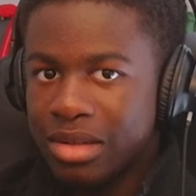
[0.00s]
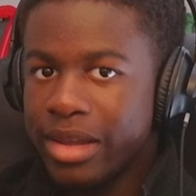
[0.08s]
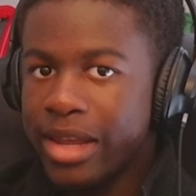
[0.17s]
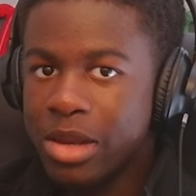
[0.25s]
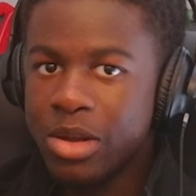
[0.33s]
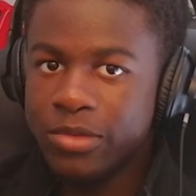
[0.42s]

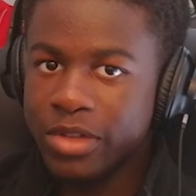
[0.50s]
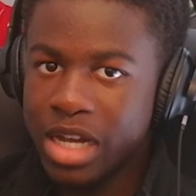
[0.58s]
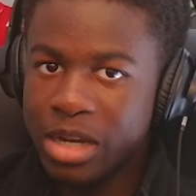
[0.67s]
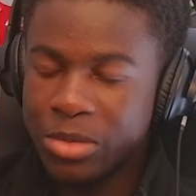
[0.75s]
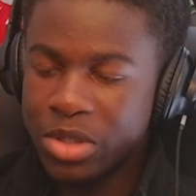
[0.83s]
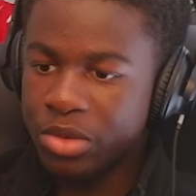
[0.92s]
enough
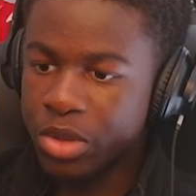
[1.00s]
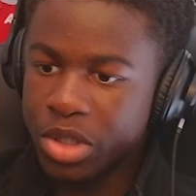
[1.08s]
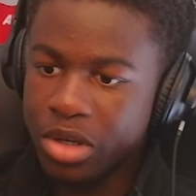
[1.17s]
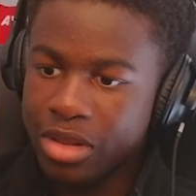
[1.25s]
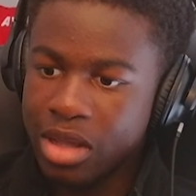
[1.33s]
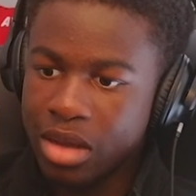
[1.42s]
times to
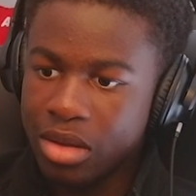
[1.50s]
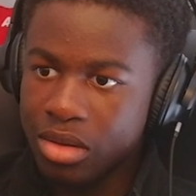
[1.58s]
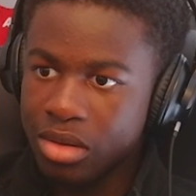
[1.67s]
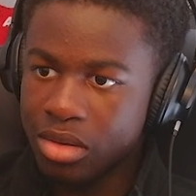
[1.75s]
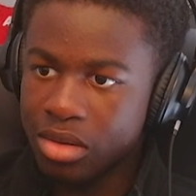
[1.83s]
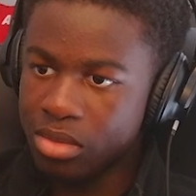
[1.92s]
ensure that
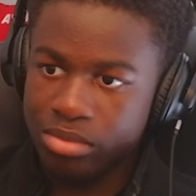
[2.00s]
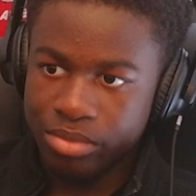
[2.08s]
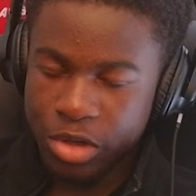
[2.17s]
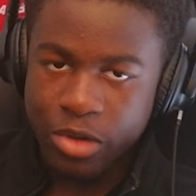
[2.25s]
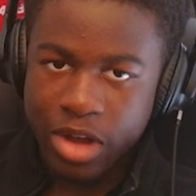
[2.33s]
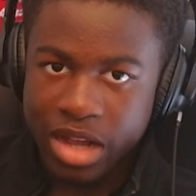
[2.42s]

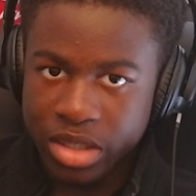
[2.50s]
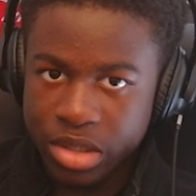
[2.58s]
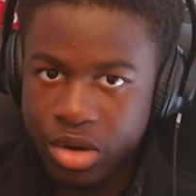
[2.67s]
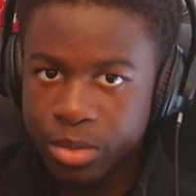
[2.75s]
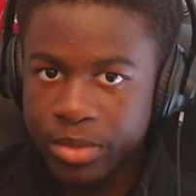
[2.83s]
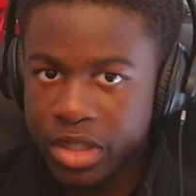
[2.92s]
you actually
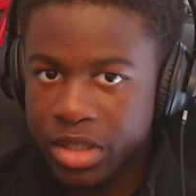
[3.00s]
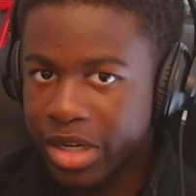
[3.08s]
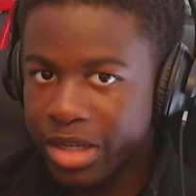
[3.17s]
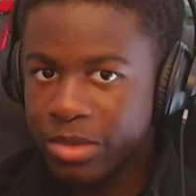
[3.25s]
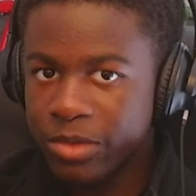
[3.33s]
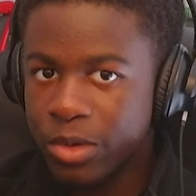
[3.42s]
open the
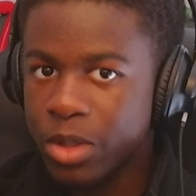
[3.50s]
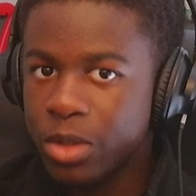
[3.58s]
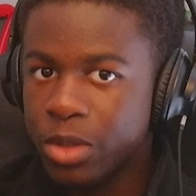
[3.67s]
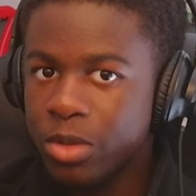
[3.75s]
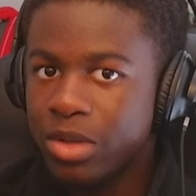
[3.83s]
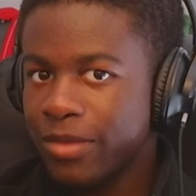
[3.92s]
chest before you
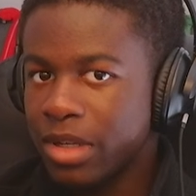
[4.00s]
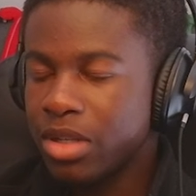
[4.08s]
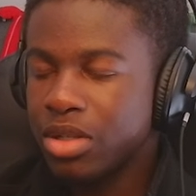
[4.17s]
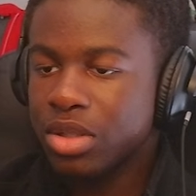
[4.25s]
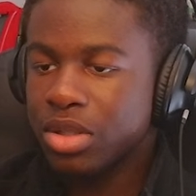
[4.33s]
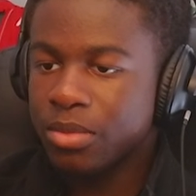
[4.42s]
click
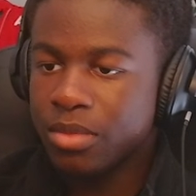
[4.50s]
finish.